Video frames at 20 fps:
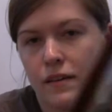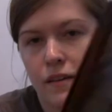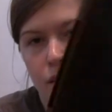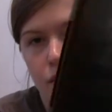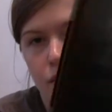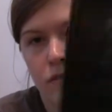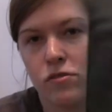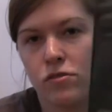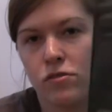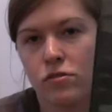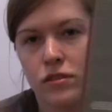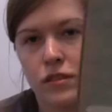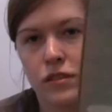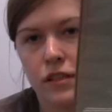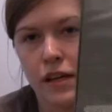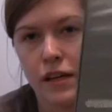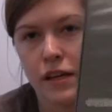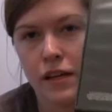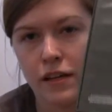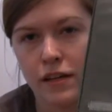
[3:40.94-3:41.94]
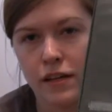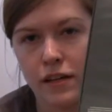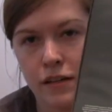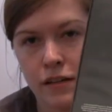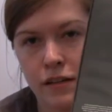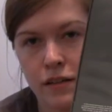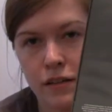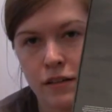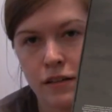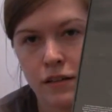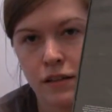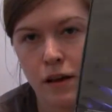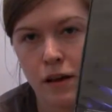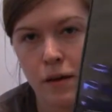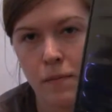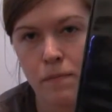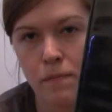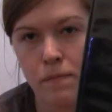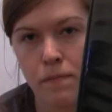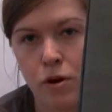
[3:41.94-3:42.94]
Of course, a
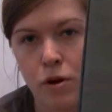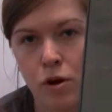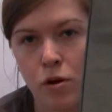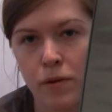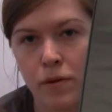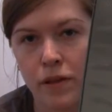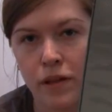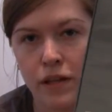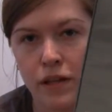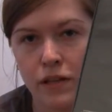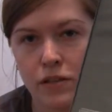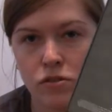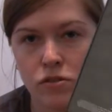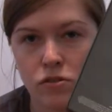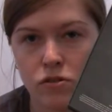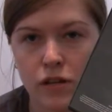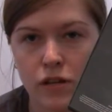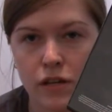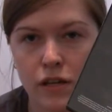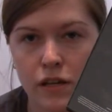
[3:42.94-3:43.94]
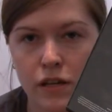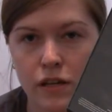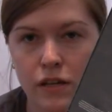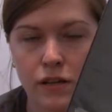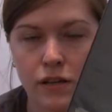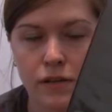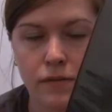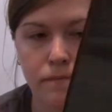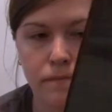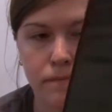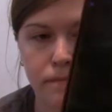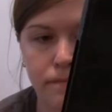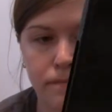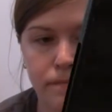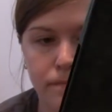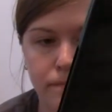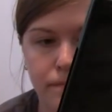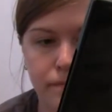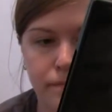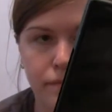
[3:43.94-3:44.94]
copy that is not a
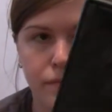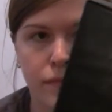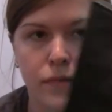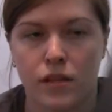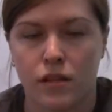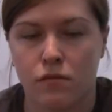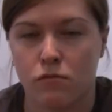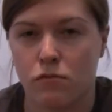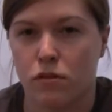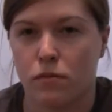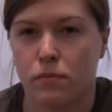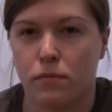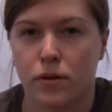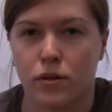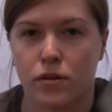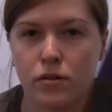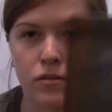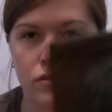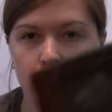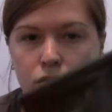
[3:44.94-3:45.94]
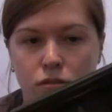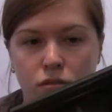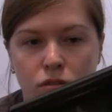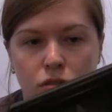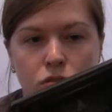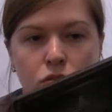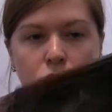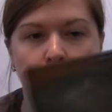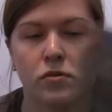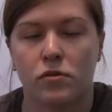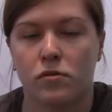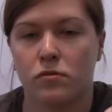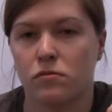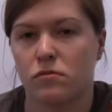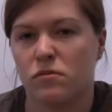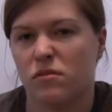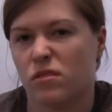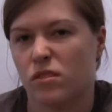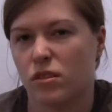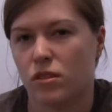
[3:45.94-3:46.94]
well, the box, the normal
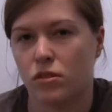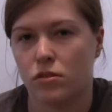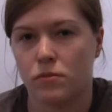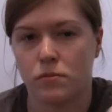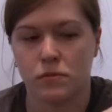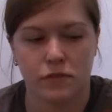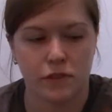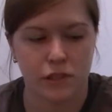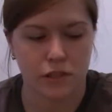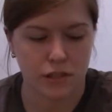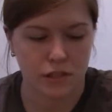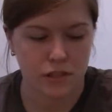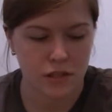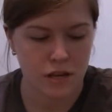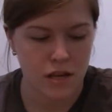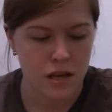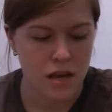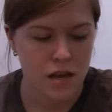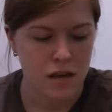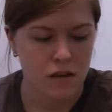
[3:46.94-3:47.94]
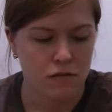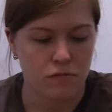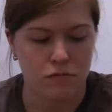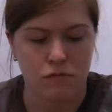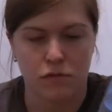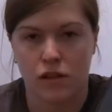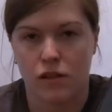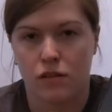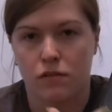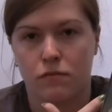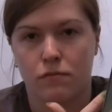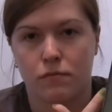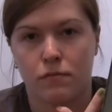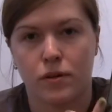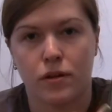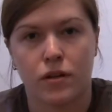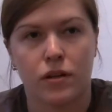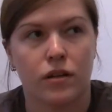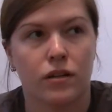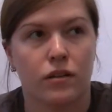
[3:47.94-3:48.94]
version without the
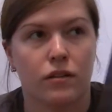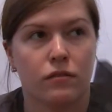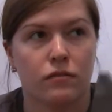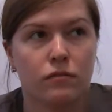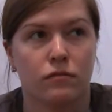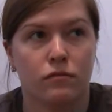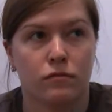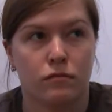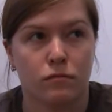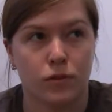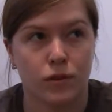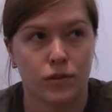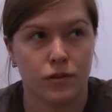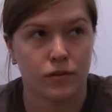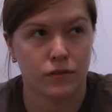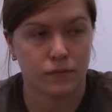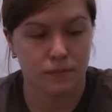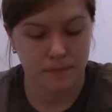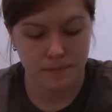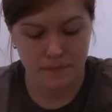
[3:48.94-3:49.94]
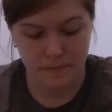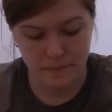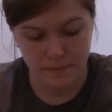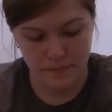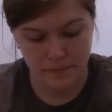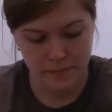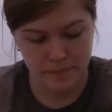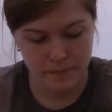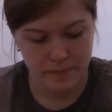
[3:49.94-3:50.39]
barcode and whatnot.